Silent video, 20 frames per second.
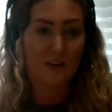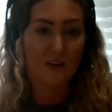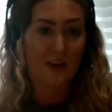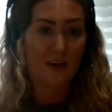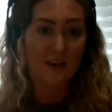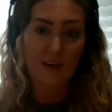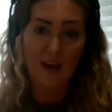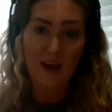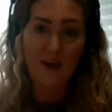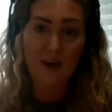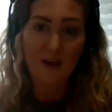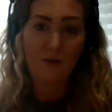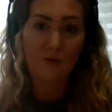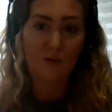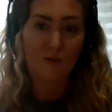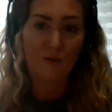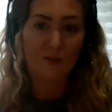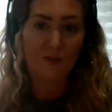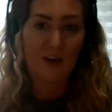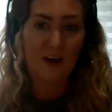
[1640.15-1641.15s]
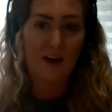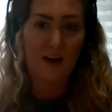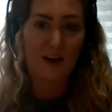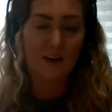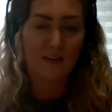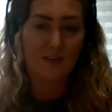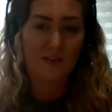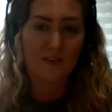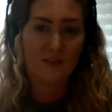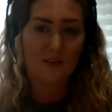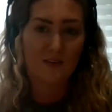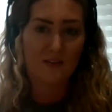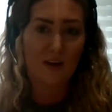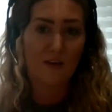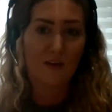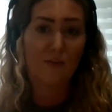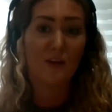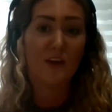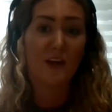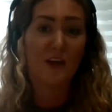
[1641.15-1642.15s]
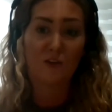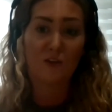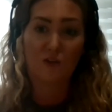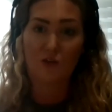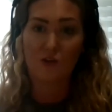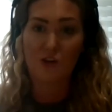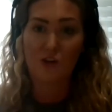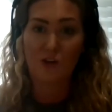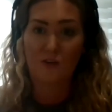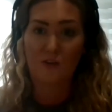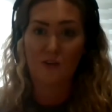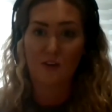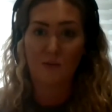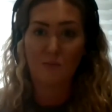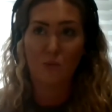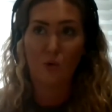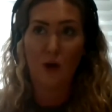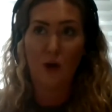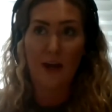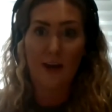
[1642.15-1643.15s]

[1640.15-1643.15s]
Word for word: take care of that is definitely introducing more